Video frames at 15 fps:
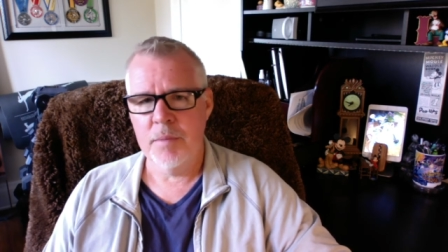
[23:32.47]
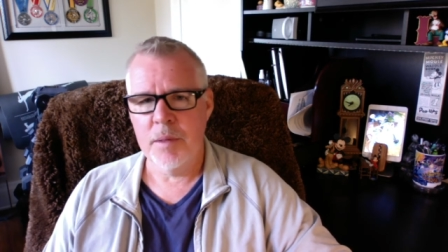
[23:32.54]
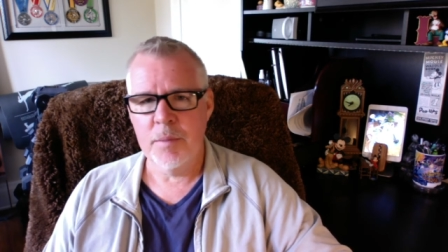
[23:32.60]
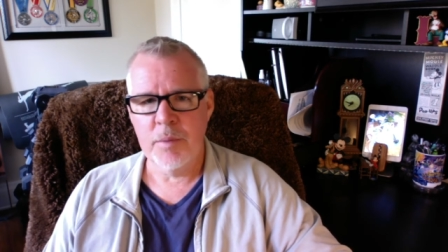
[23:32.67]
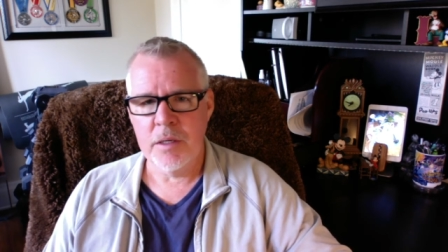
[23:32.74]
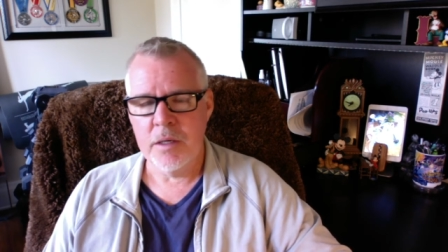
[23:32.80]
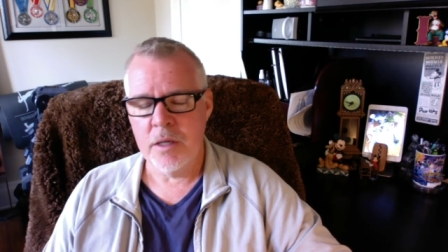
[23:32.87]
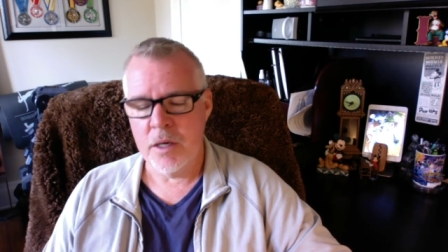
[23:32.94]

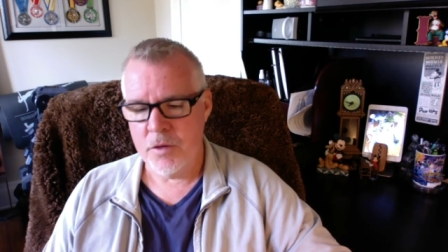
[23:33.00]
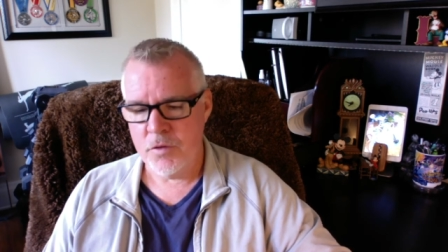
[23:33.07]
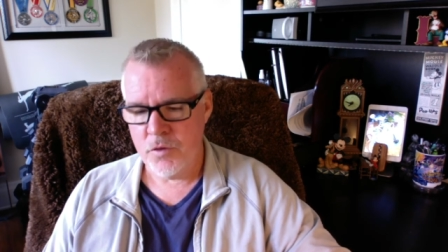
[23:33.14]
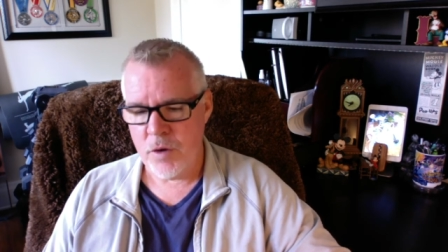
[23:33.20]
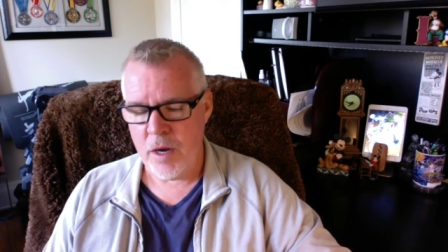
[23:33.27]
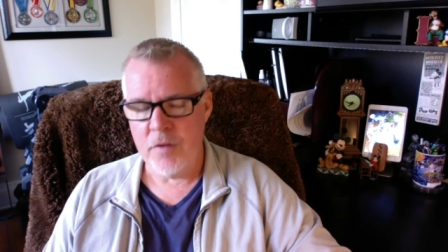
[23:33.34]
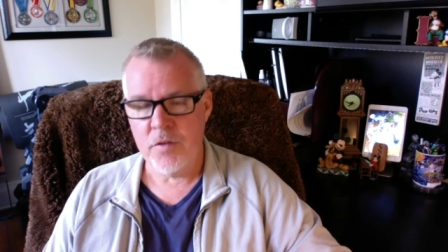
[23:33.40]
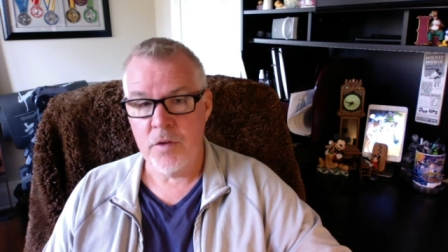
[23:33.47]
Maybe not as
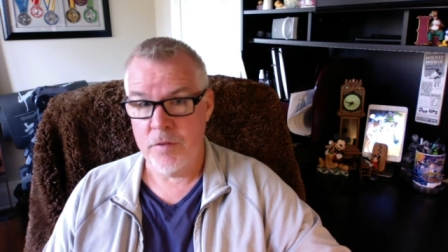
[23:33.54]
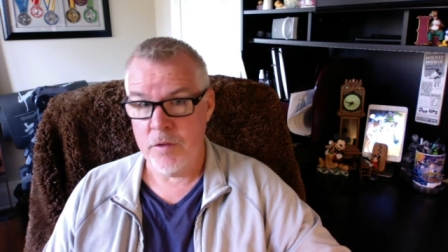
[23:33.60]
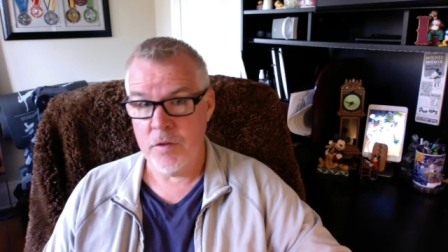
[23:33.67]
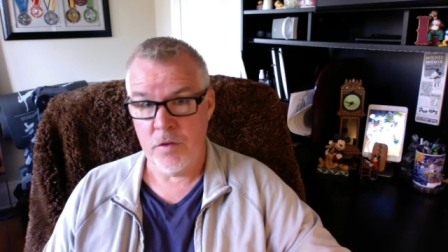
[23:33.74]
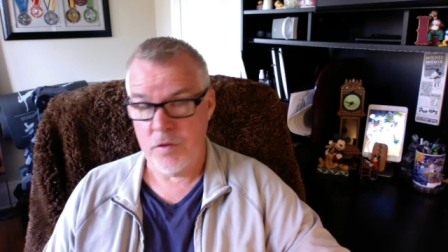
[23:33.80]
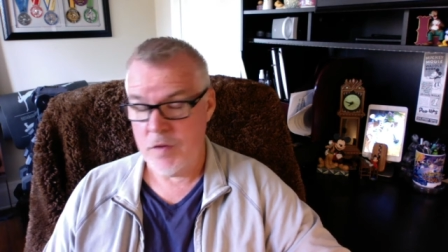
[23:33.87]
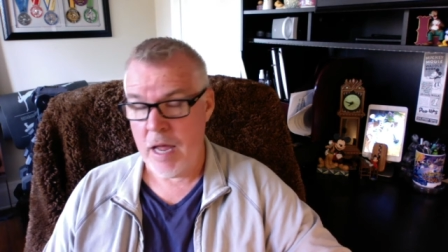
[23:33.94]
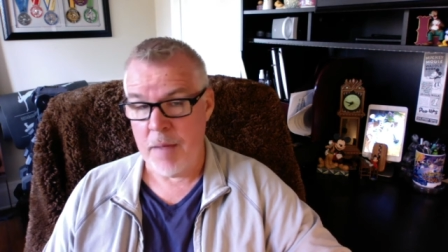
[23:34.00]
drastic. This
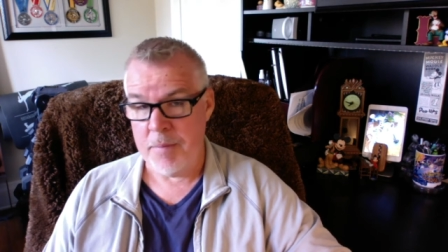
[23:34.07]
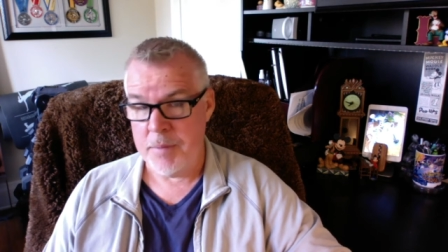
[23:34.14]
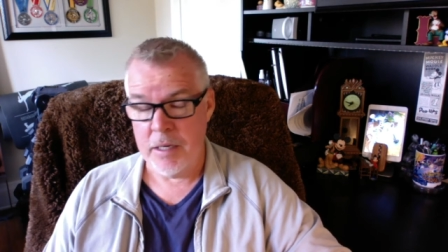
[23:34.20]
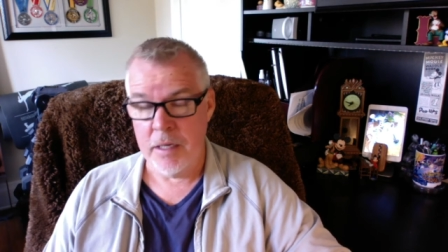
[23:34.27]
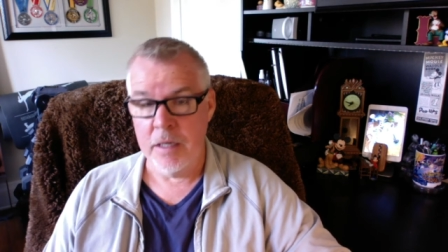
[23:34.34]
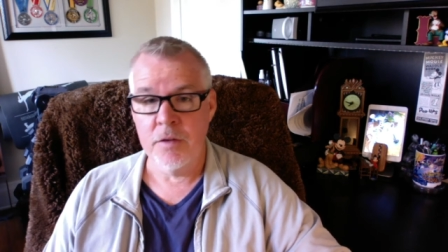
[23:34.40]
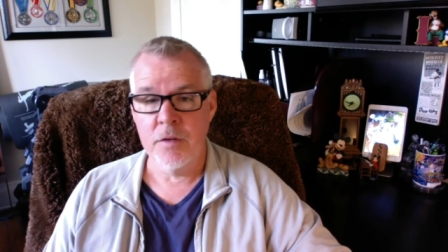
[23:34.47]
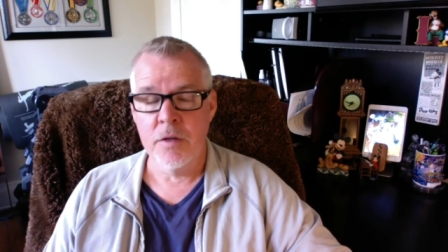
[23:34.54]
is
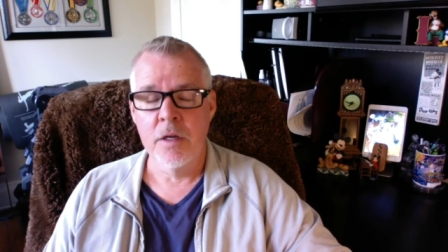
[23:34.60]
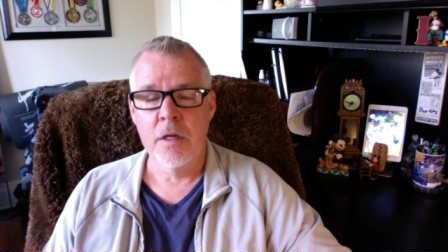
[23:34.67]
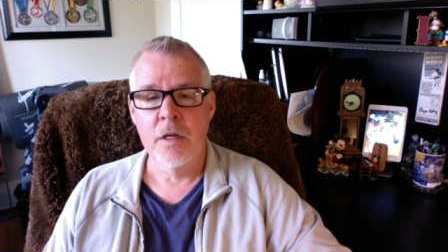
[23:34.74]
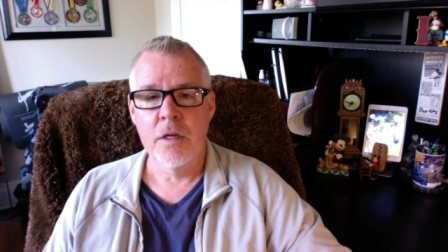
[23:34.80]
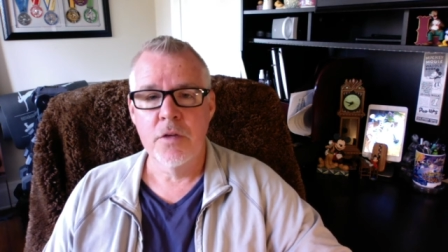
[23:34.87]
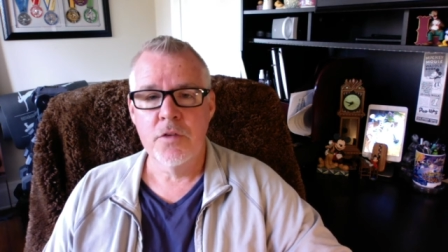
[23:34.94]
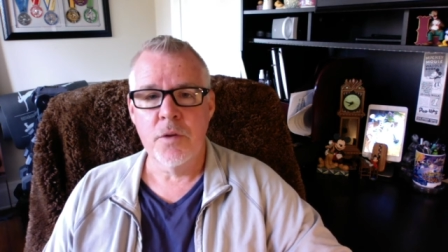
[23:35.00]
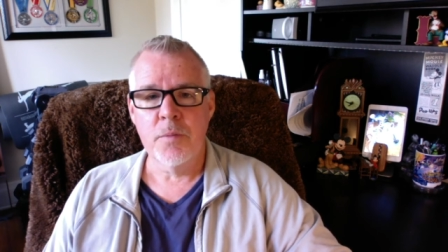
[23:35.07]
happening in
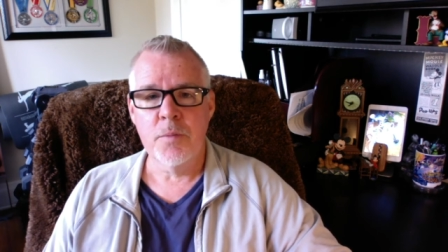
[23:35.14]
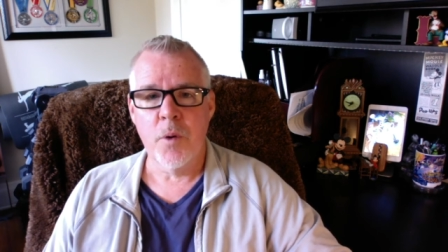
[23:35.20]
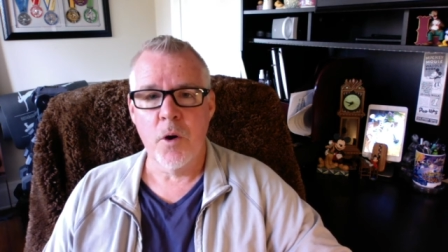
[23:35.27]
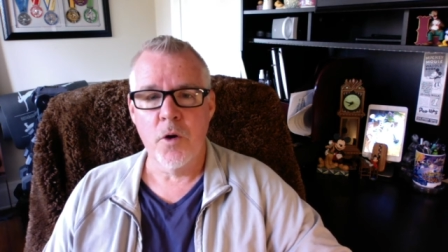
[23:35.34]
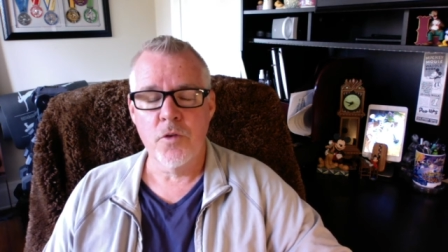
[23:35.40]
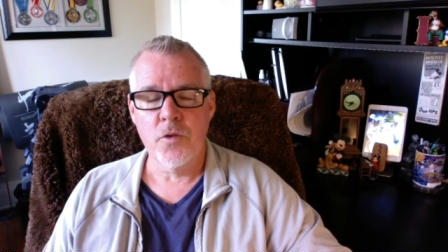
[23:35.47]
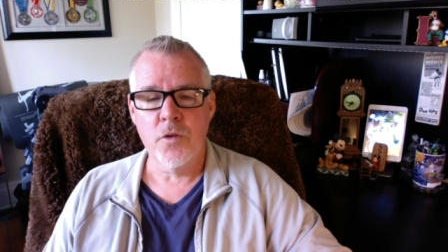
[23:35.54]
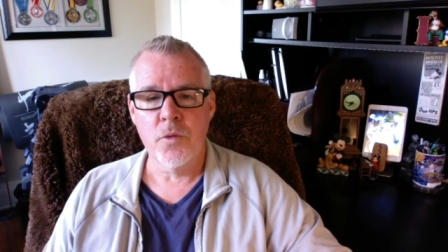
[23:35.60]
some
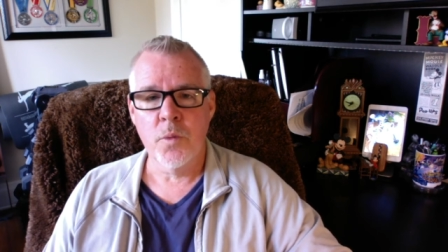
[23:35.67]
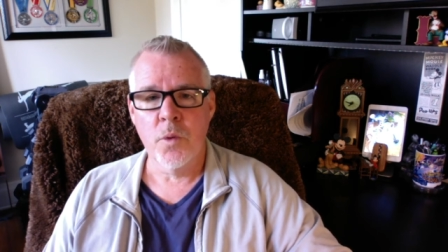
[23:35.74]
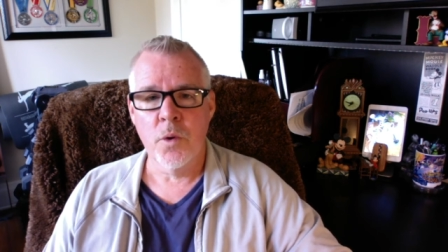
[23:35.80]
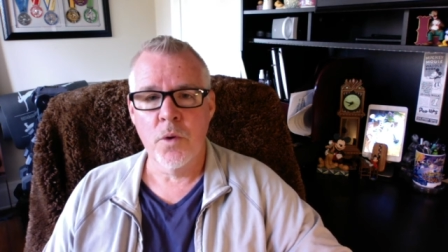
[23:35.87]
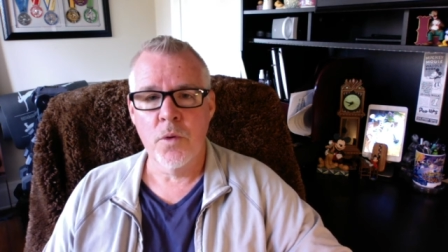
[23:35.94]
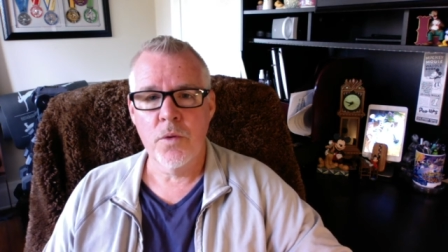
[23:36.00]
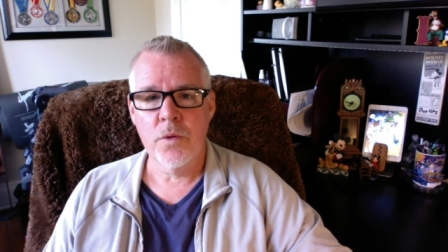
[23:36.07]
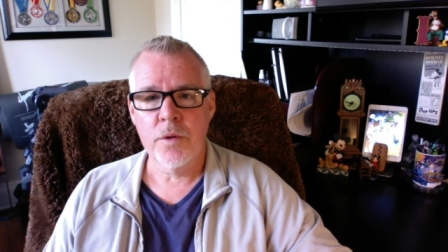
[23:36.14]
parts of the
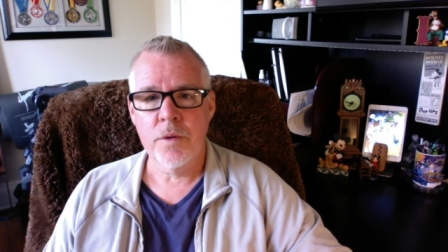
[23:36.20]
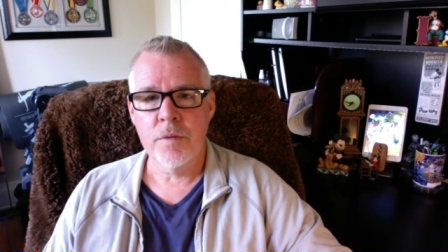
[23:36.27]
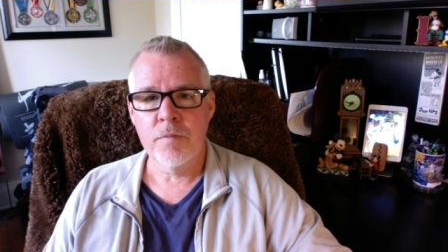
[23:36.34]
world.